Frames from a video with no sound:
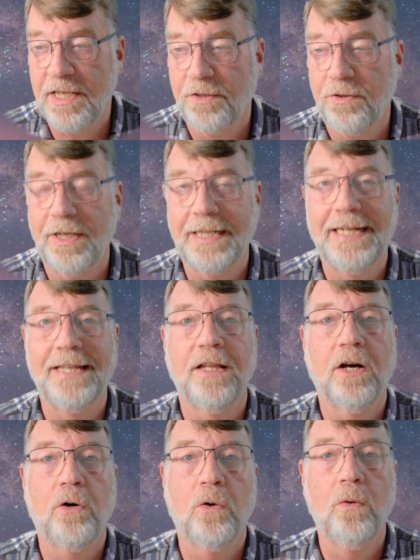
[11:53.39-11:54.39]
I thought I'd get
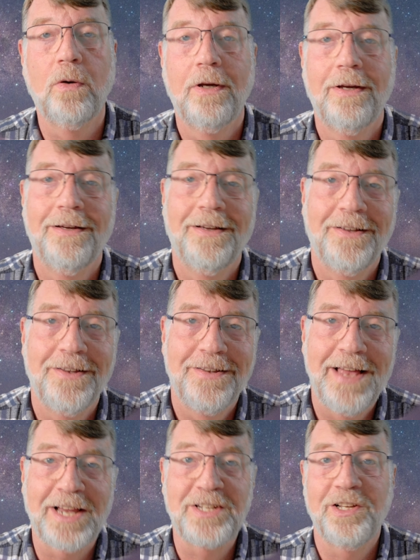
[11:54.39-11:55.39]
the whole
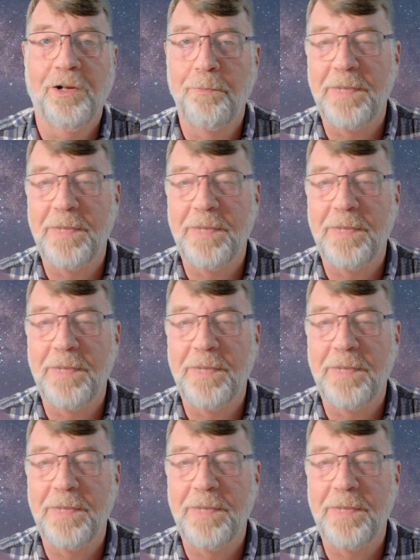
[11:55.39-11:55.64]
Excel